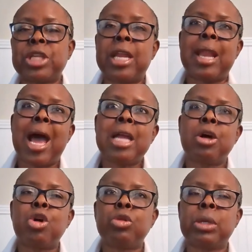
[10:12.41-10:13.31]
And not
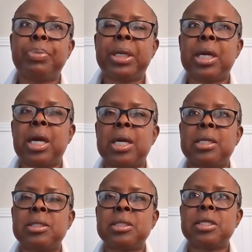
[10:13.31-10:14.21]
only
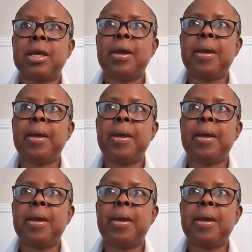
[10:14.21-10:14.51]
because